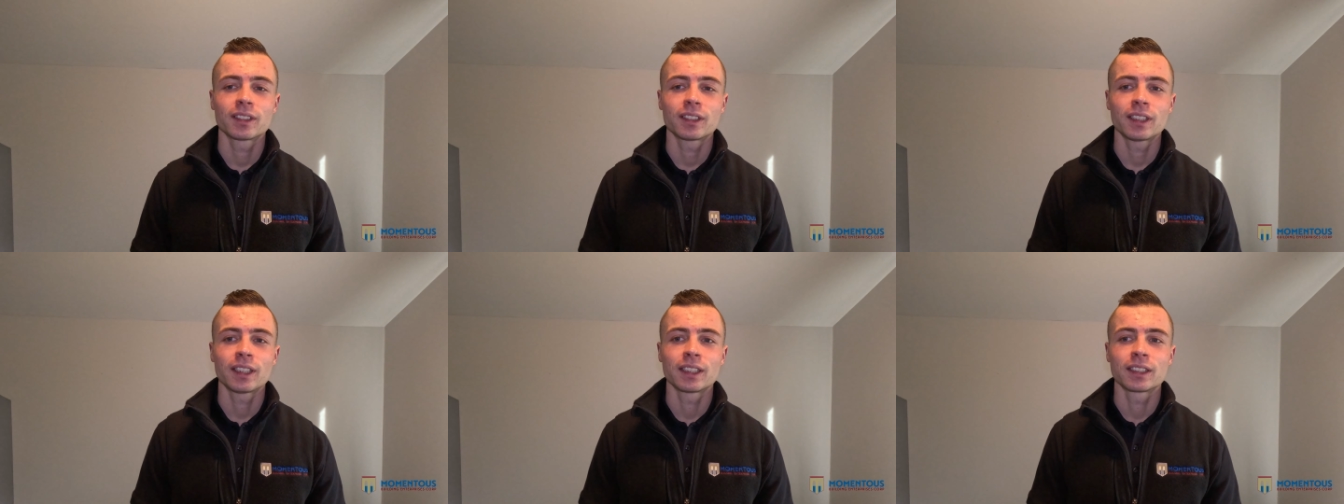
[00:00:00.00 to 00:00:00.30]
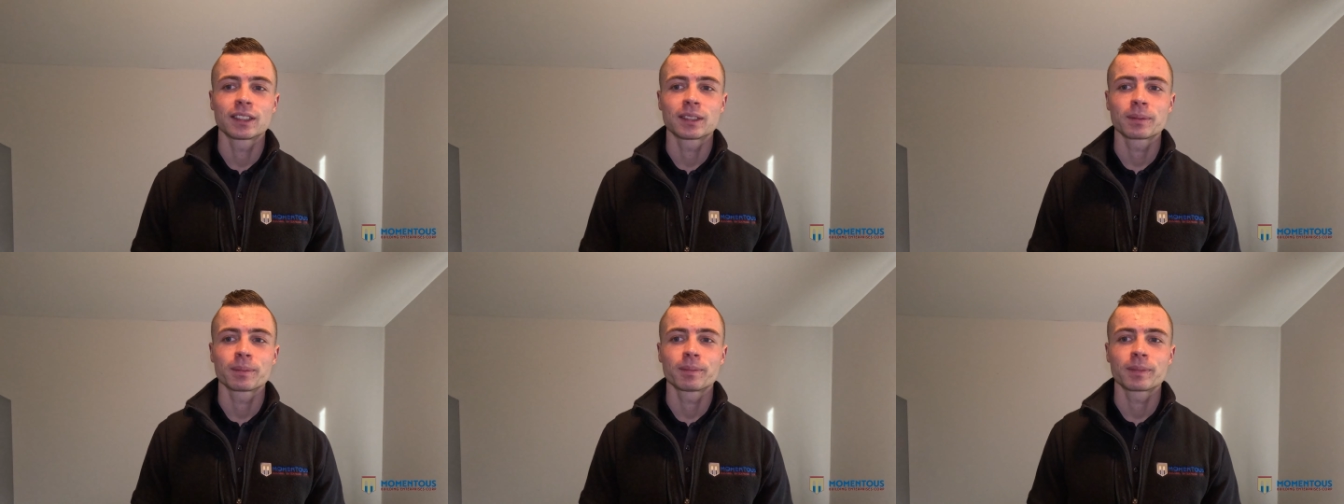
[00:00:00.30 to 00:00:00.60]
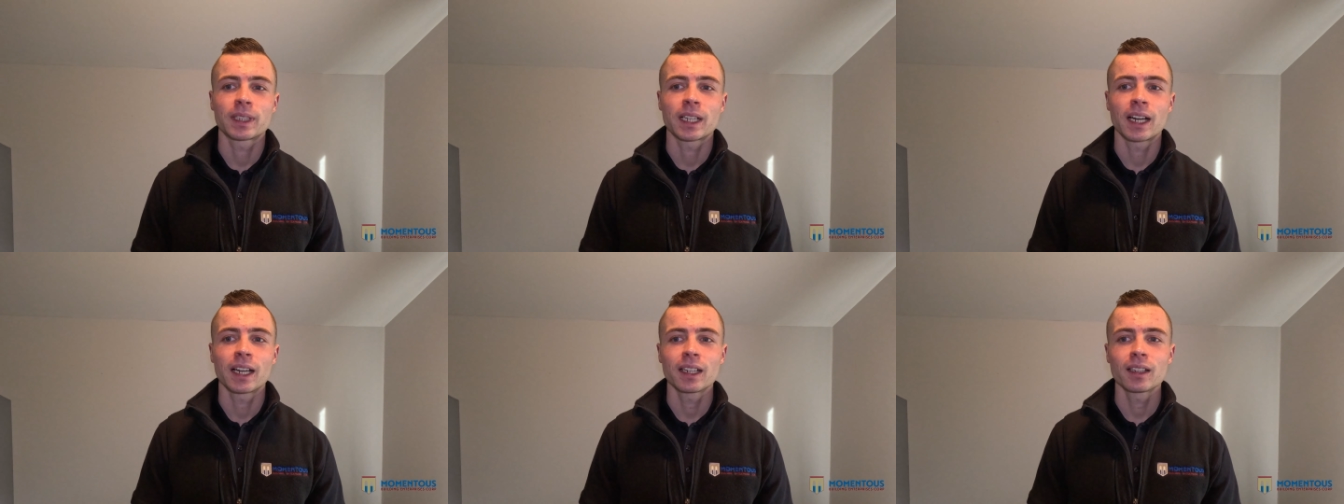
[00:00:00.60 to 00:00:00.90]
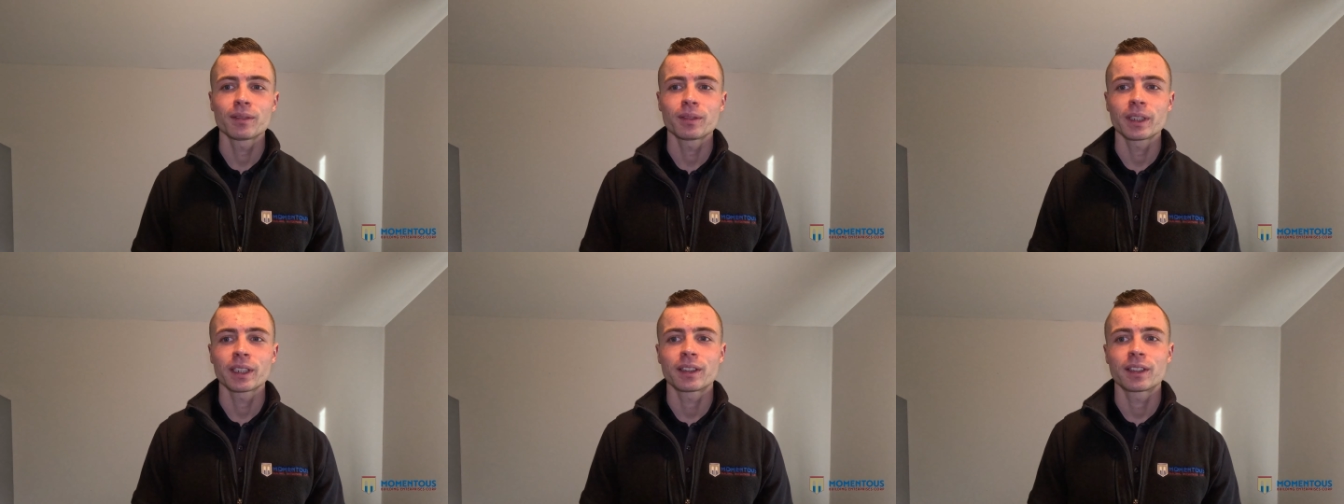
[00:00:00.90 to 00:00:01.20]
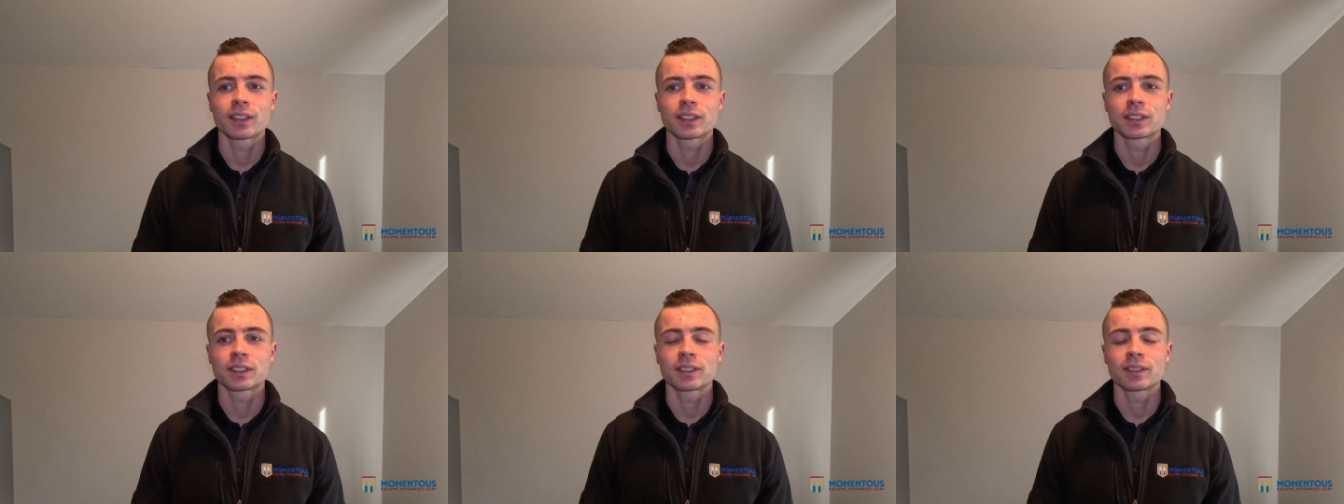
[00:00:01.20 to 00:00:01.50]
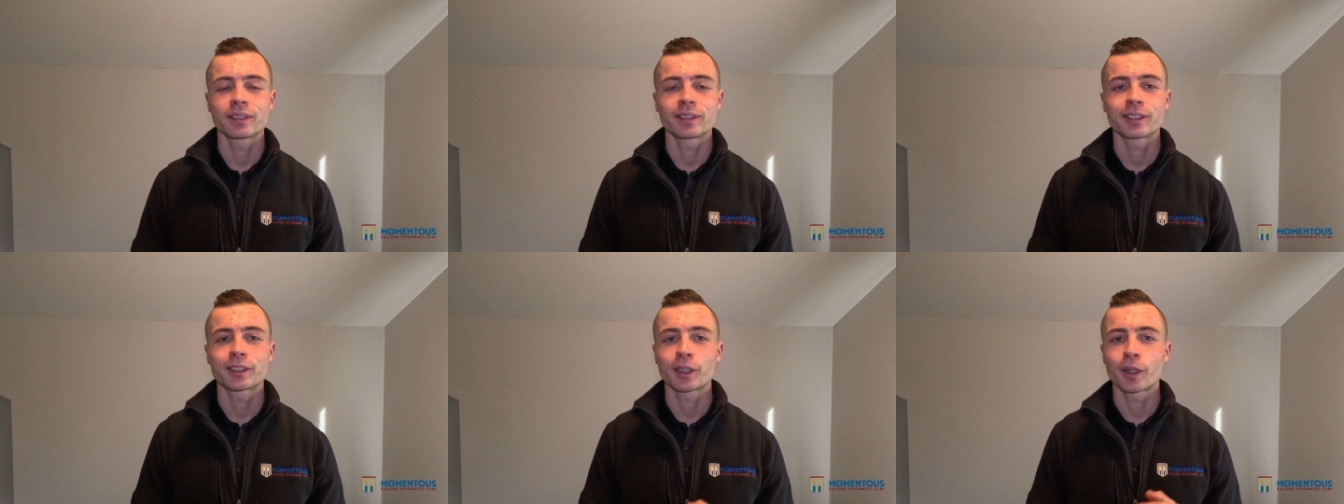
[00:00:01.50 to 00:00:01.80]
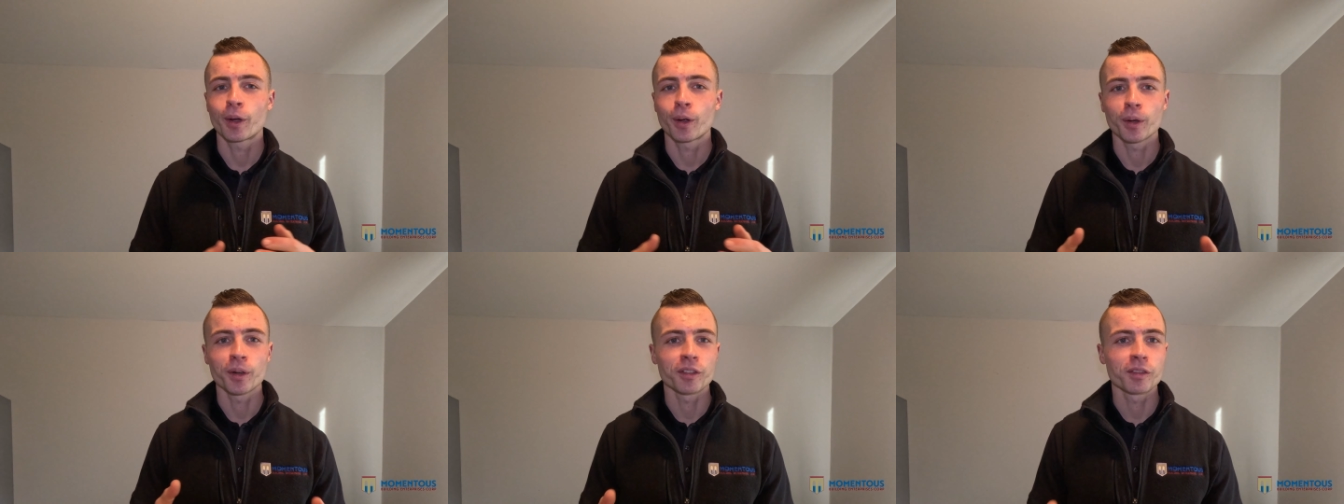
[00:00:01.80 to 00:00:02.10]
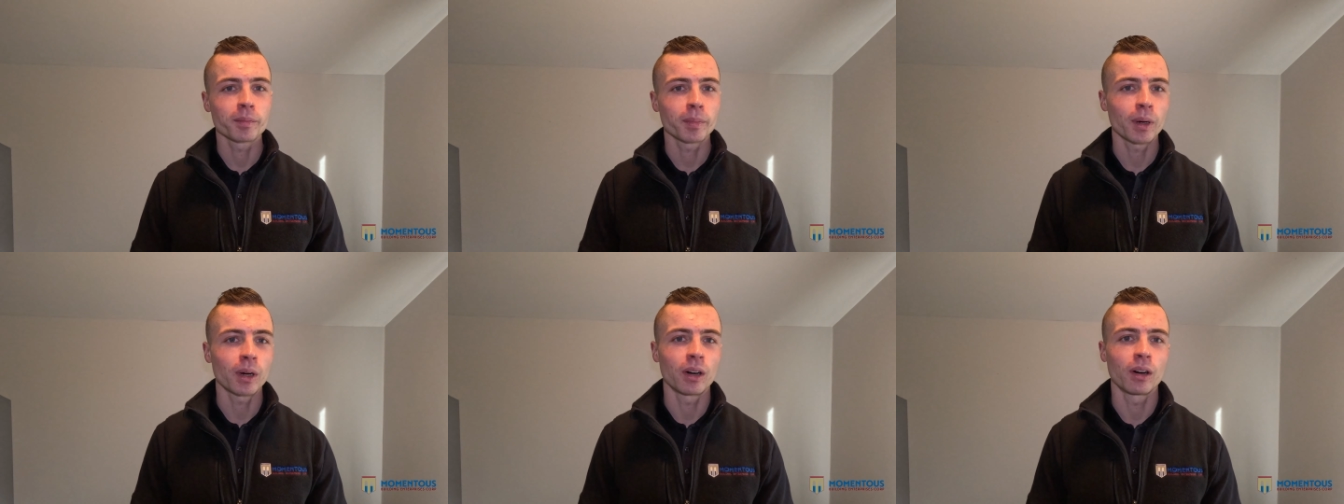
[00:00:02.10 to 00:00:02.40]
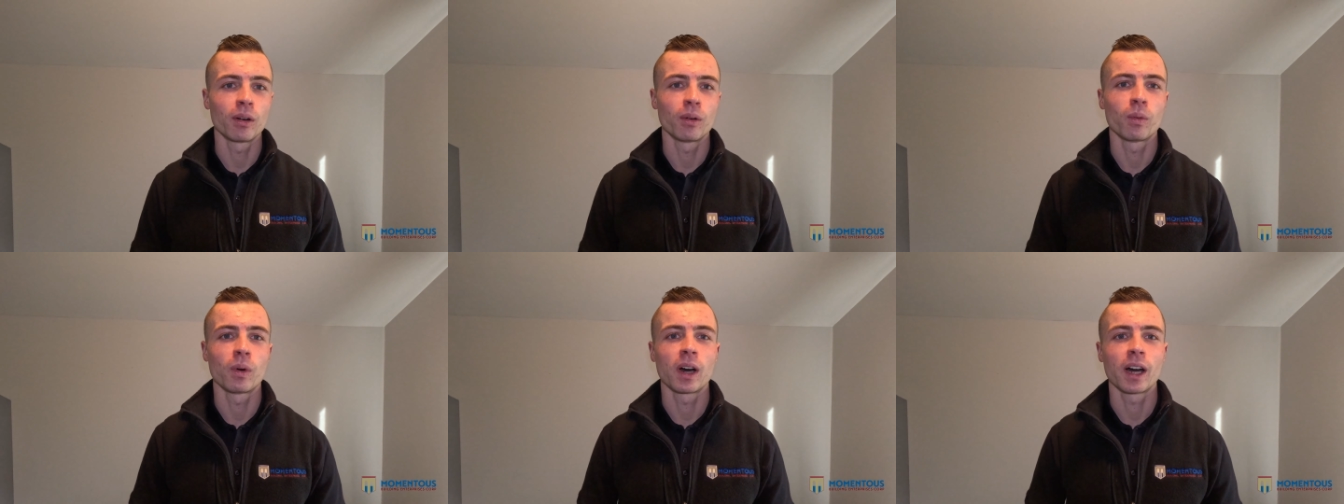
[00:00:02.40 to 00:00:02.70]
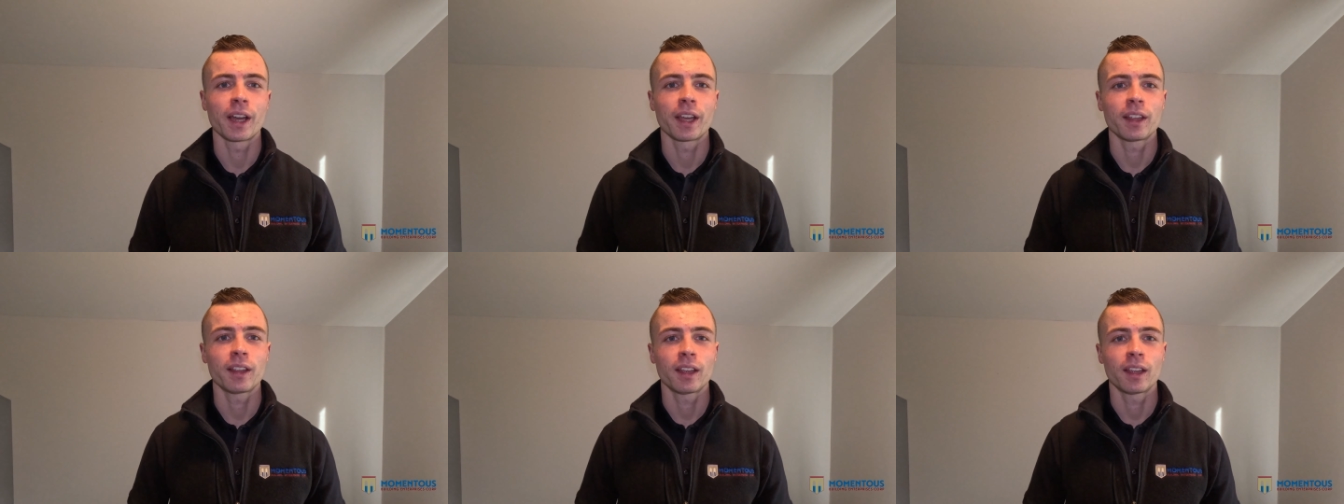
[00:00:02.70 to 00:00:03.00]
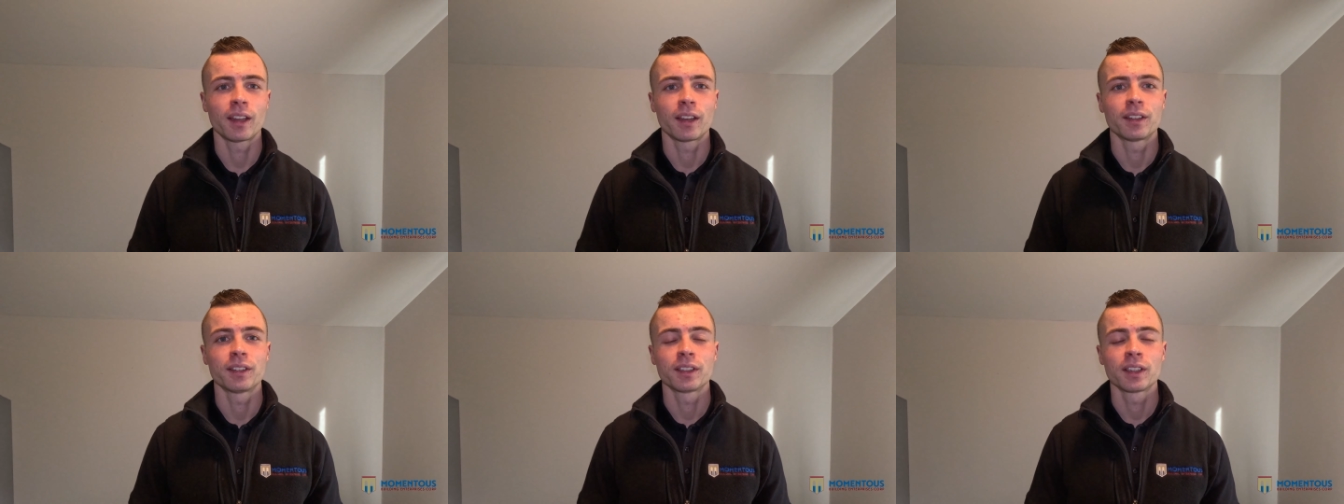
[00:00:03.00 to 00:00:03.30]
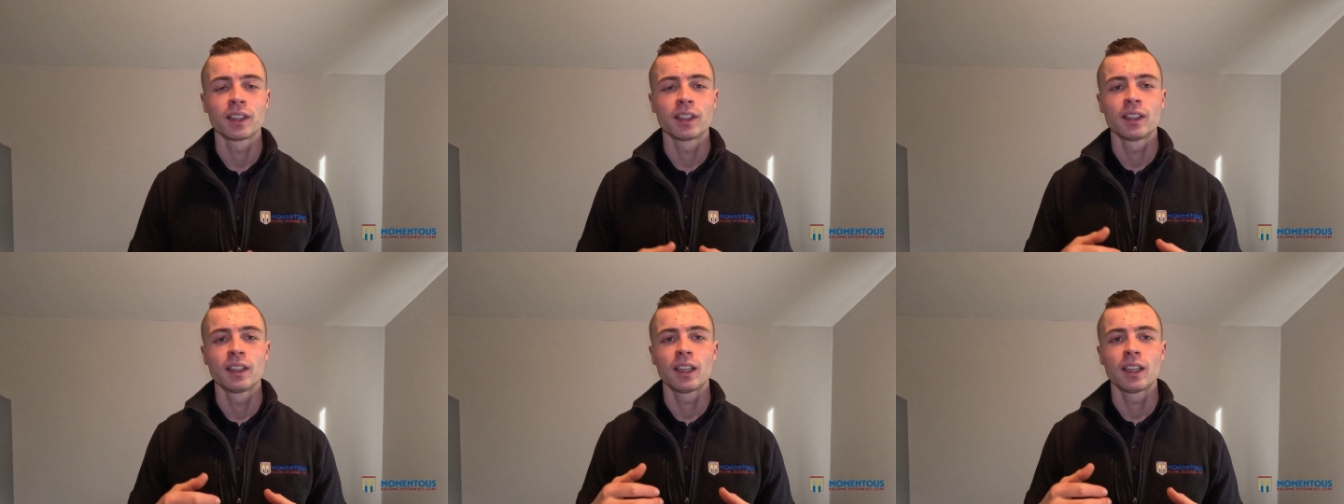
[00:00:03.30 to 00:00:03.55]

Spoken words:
is kind of like this curveball why, and